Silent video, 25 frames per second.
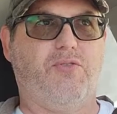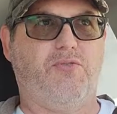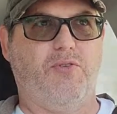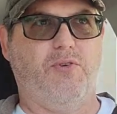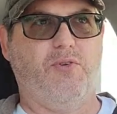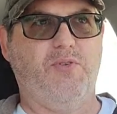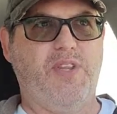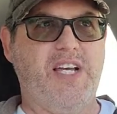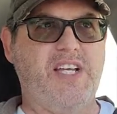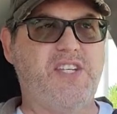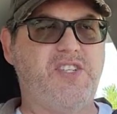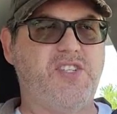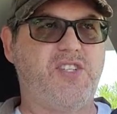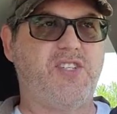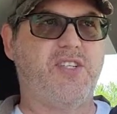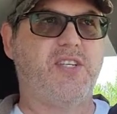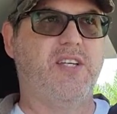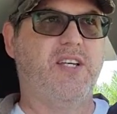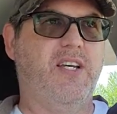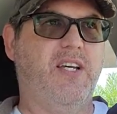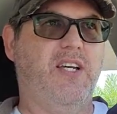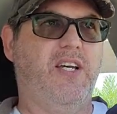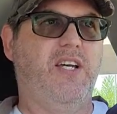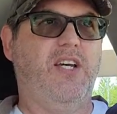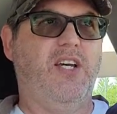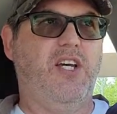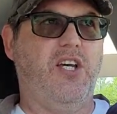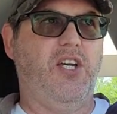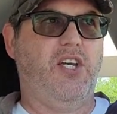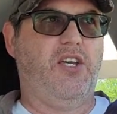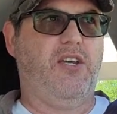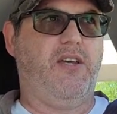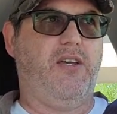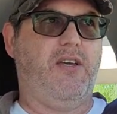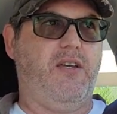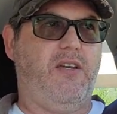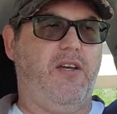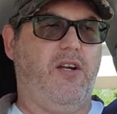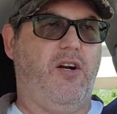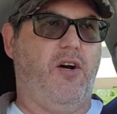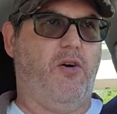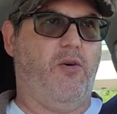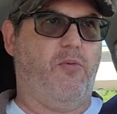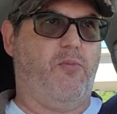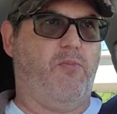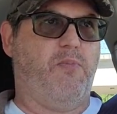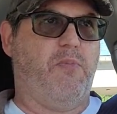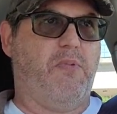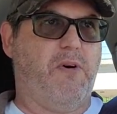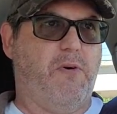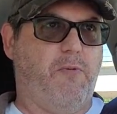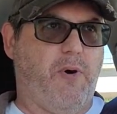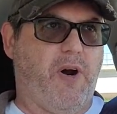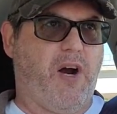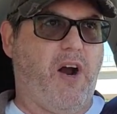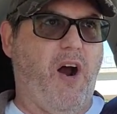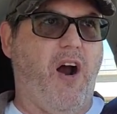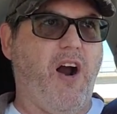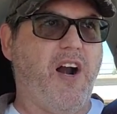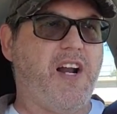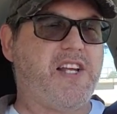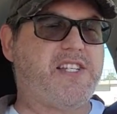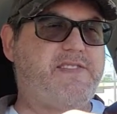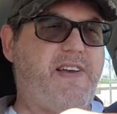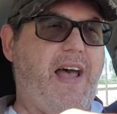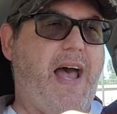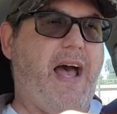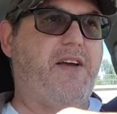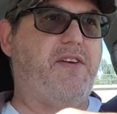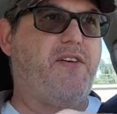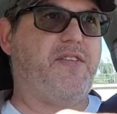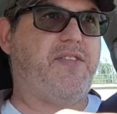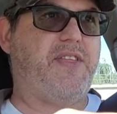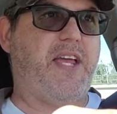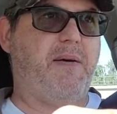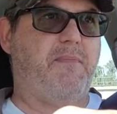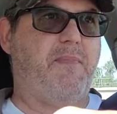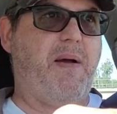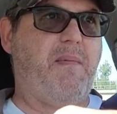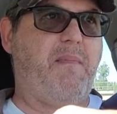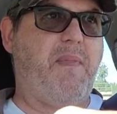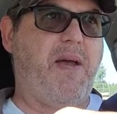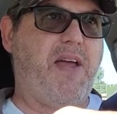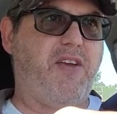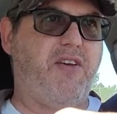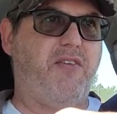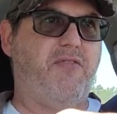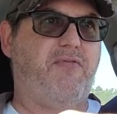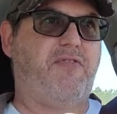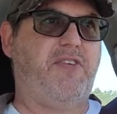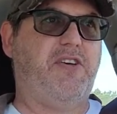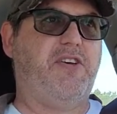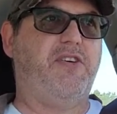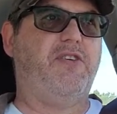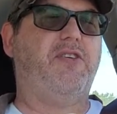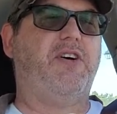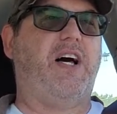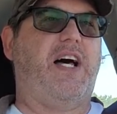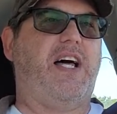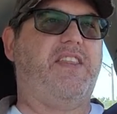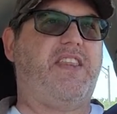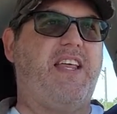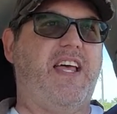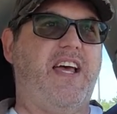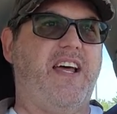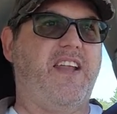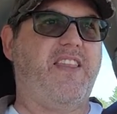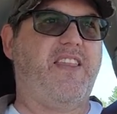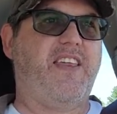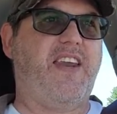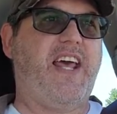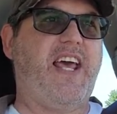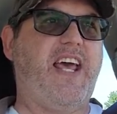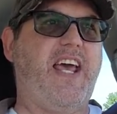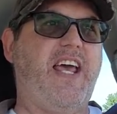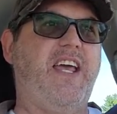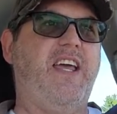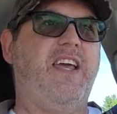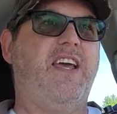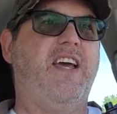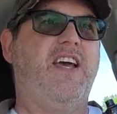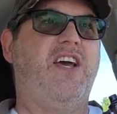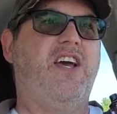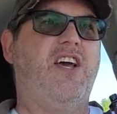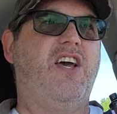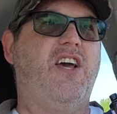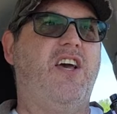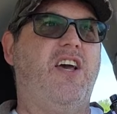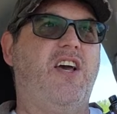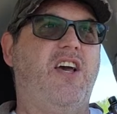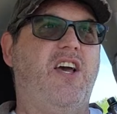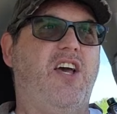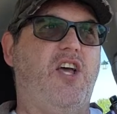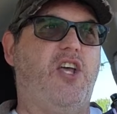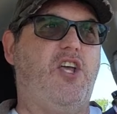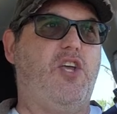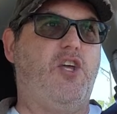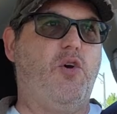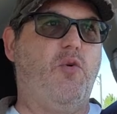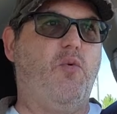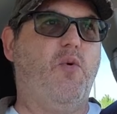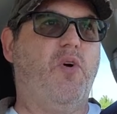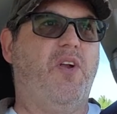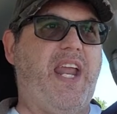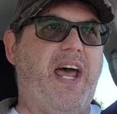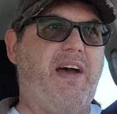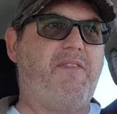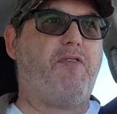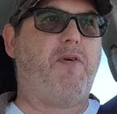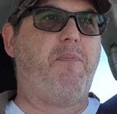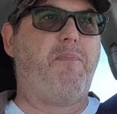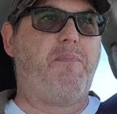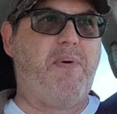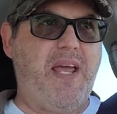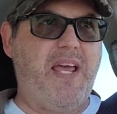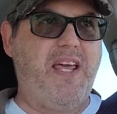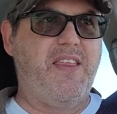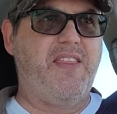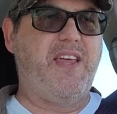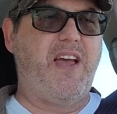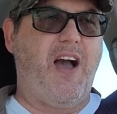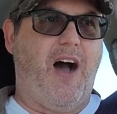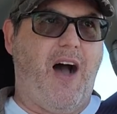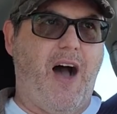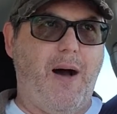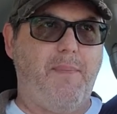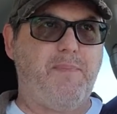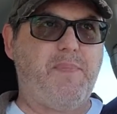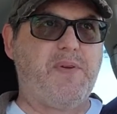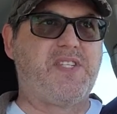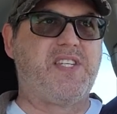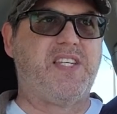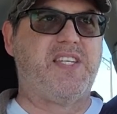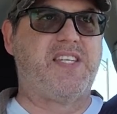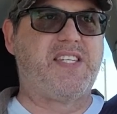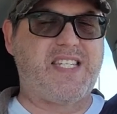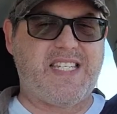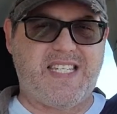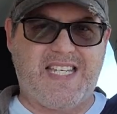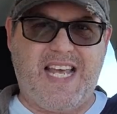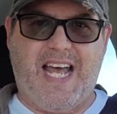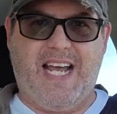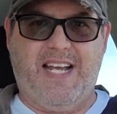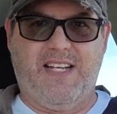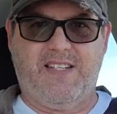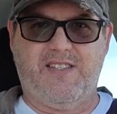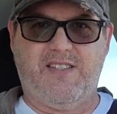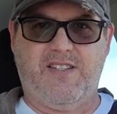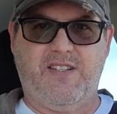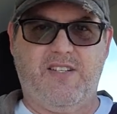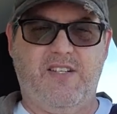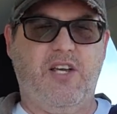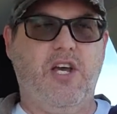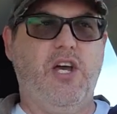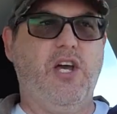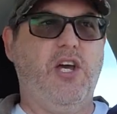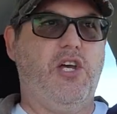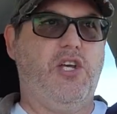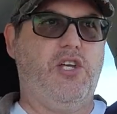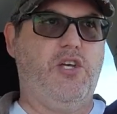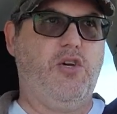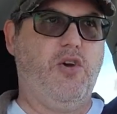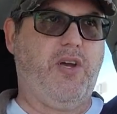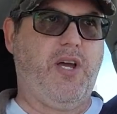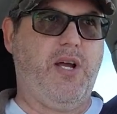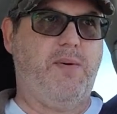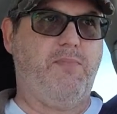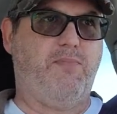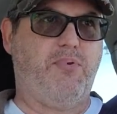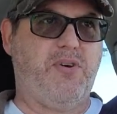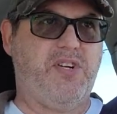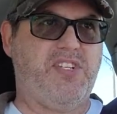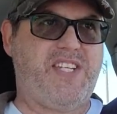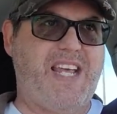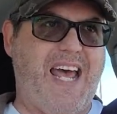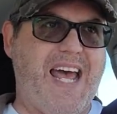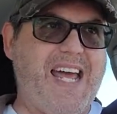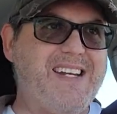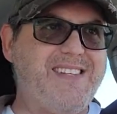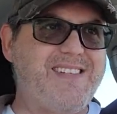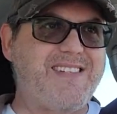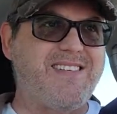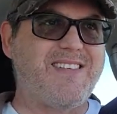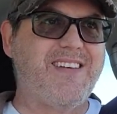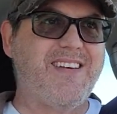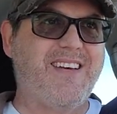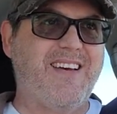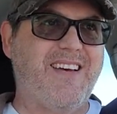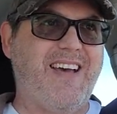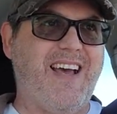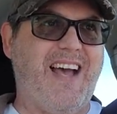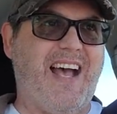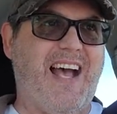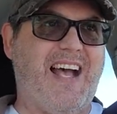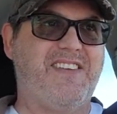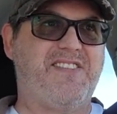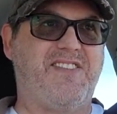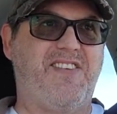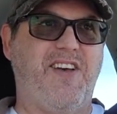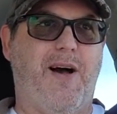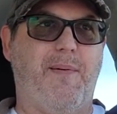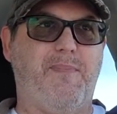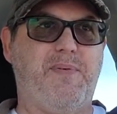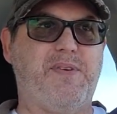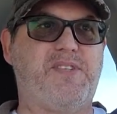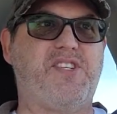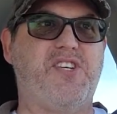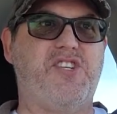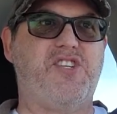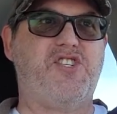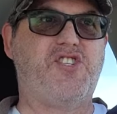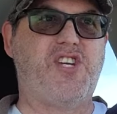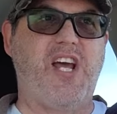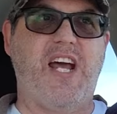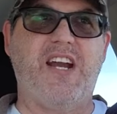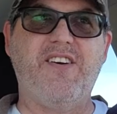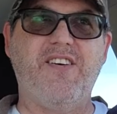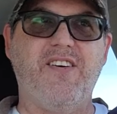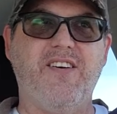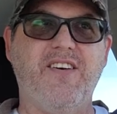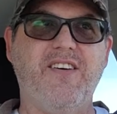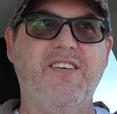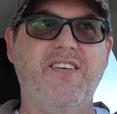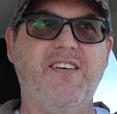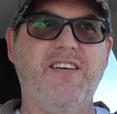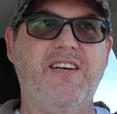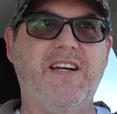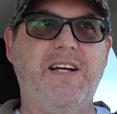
through this. You know, regardless of how you think it might make you feel, at the end of the day, you will never be the opposite sex. You can present as the opposite gender,